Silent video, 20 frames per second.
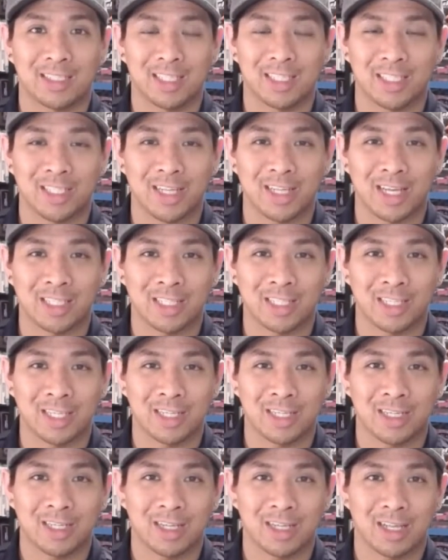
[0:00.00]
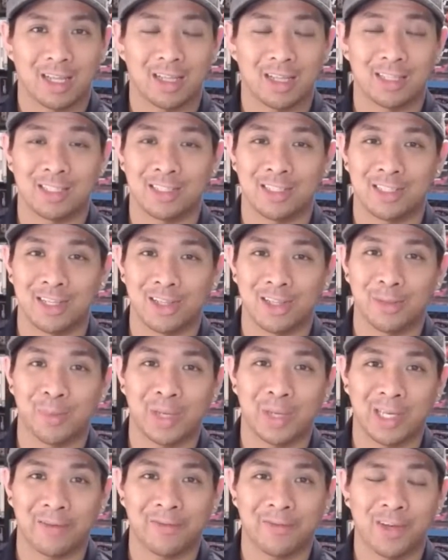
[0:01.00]
Digidestin here, and this is another
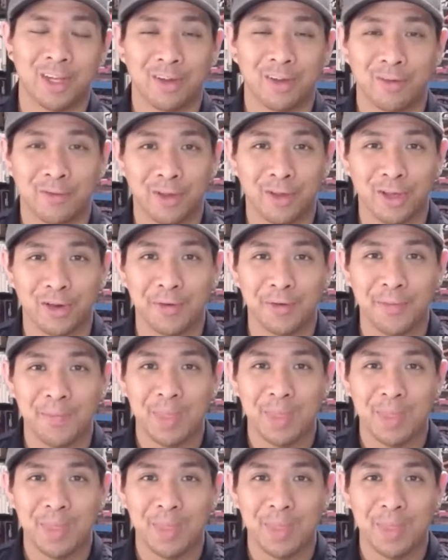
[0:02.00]
pickup video for you.